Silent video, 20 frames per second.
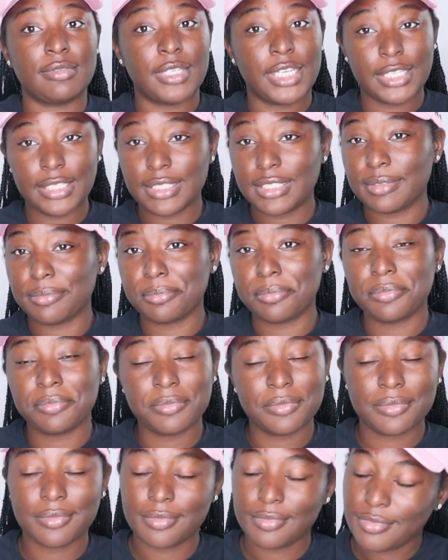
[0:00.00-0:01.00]
It's some,
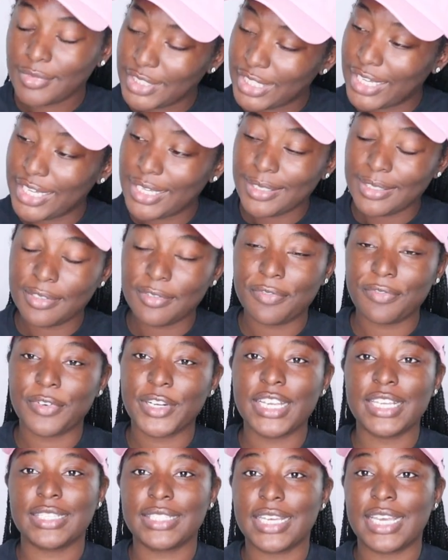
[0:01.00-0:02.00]
it's some
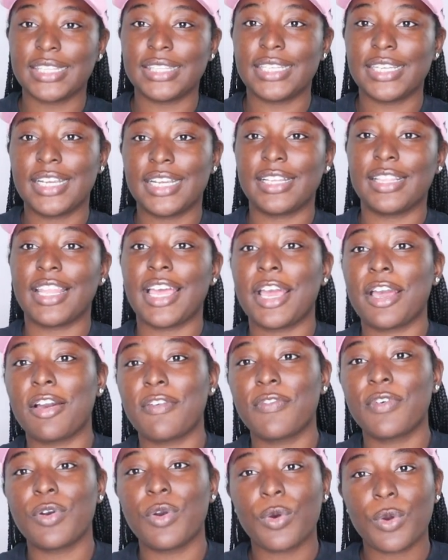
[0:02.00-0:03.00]
friends out there, like,
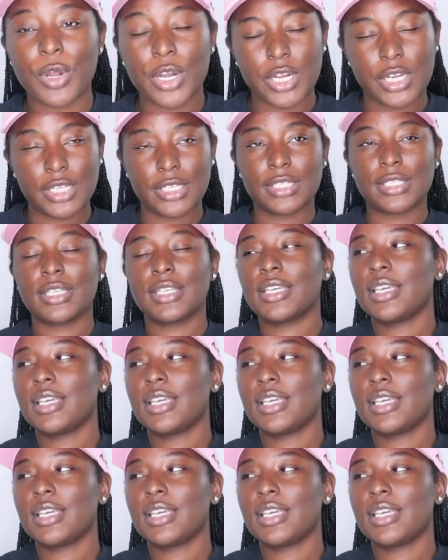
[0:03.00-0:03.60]
of course,